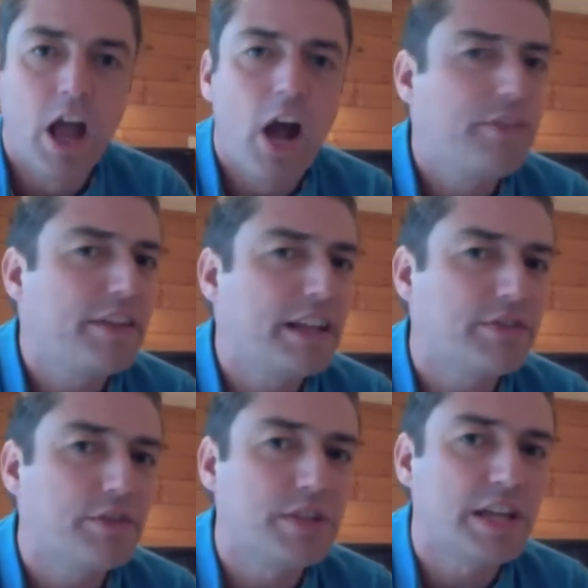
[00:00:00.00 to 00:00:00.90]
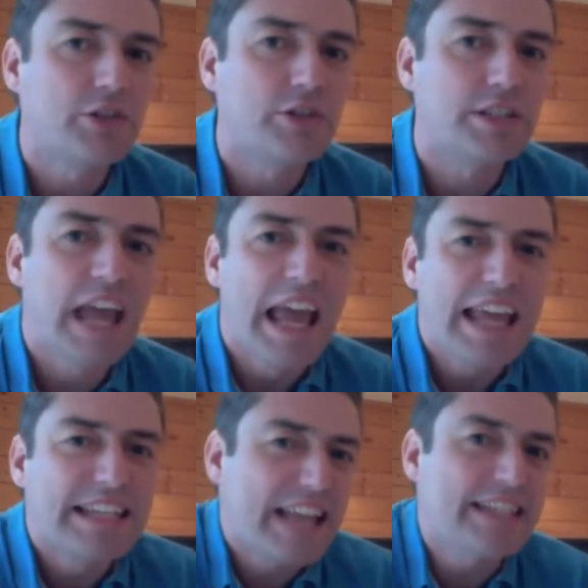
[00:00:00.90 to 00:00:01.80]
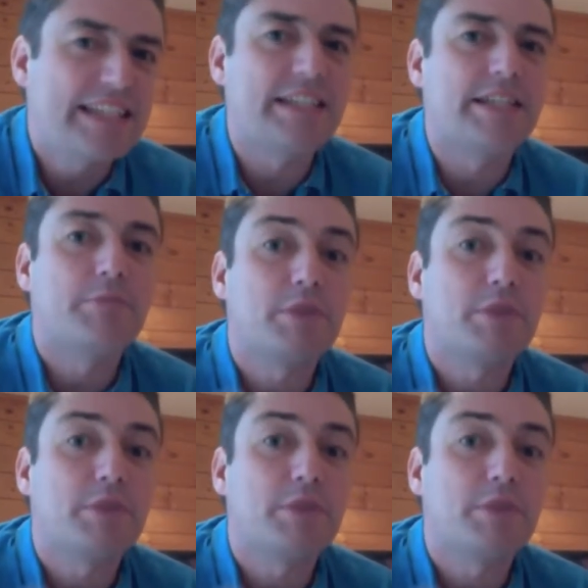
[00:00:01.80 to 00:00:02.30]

Over the next few centuries, his ancestors